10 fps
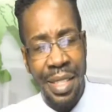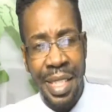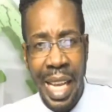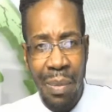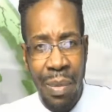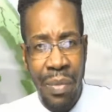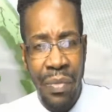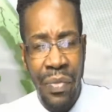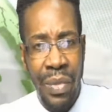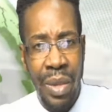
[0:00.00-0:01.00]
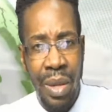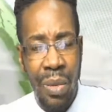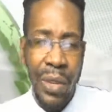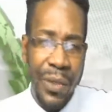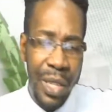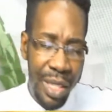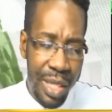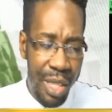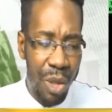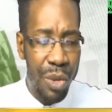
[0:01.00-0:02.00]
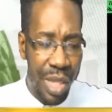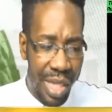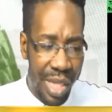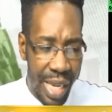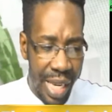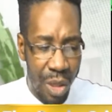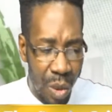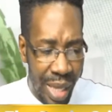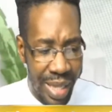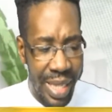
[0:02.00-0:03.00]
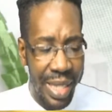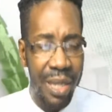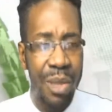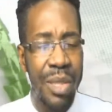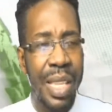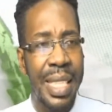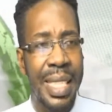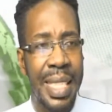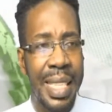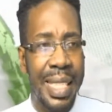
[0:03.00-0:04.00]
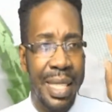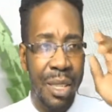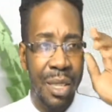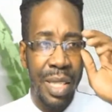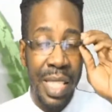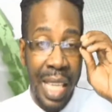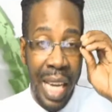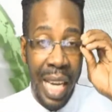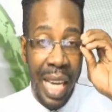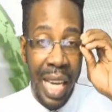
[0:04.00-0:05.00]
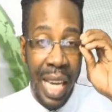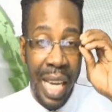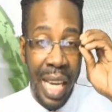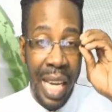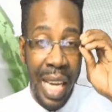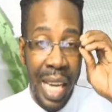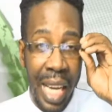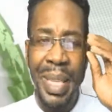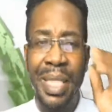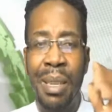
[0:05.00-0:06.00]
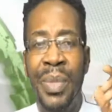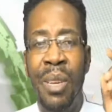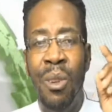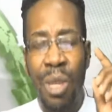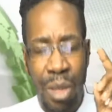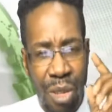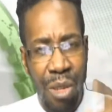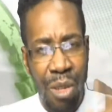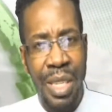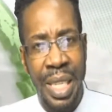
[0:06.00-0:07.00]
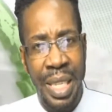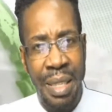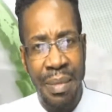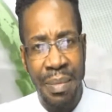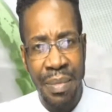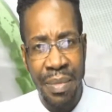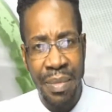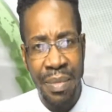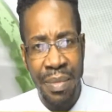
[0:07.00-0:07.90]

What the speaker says: continued to say to you that this sharp rise in crime is something concerning. Just read some more for you.